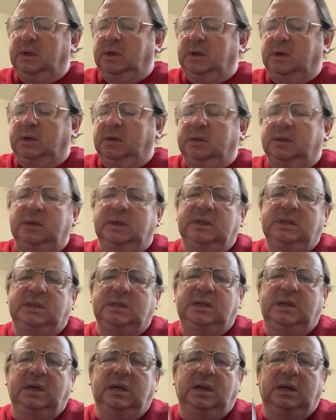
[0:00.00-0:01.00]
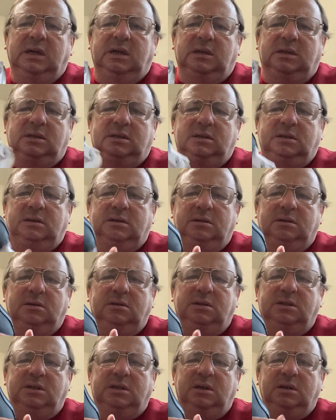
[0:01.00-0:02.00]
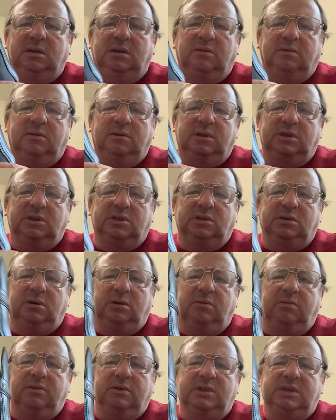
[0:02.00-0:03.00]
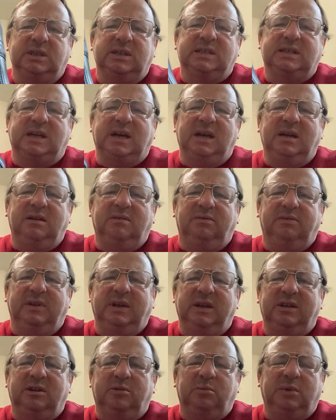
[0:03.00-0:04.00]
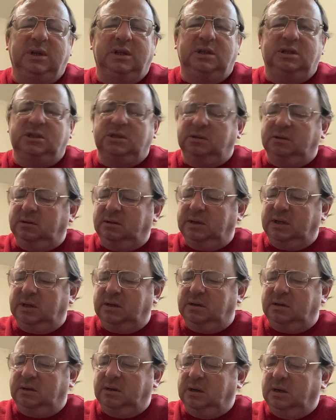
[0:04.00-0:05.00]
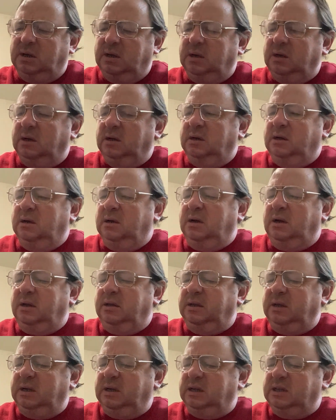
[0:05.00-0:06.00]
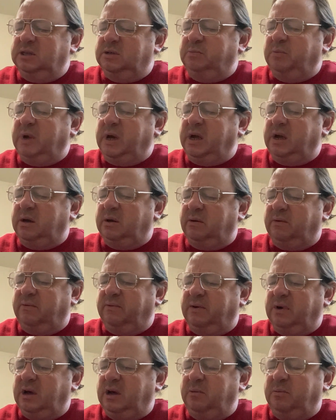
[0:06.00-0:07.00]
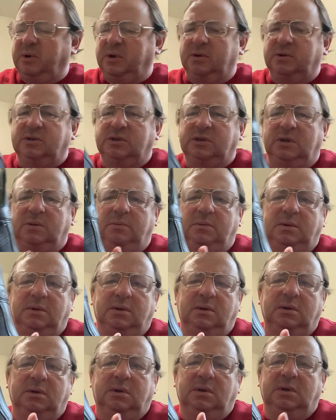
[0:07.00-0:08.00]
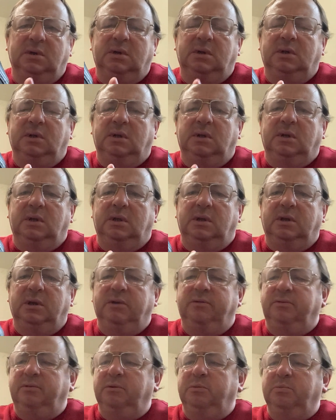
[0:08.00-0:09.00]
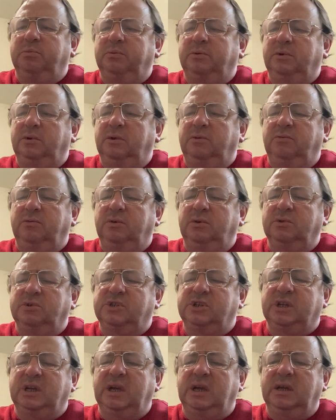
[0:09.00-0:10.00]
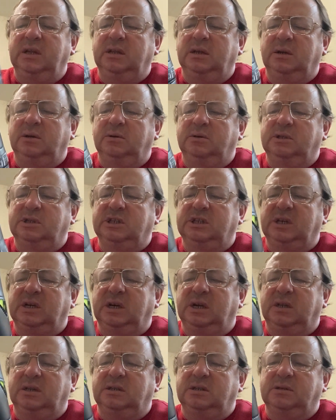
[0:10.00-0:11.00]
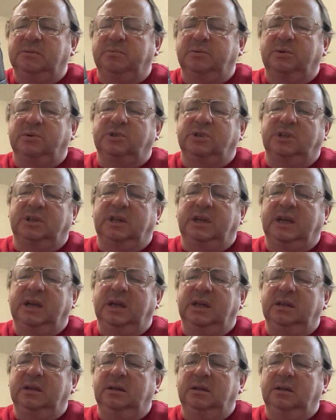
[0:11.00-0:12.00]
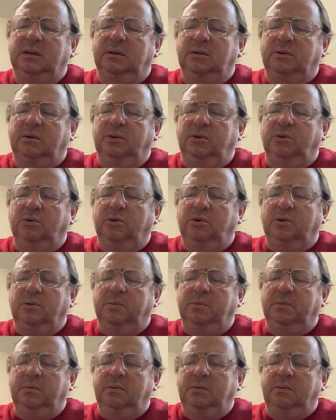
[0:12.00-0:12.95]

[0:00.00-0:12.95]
These skates, you see the surface, it's kind of leather, but it's not leather. I think it's microfiber or something. If you skate outside, suppose in Canada or Europe,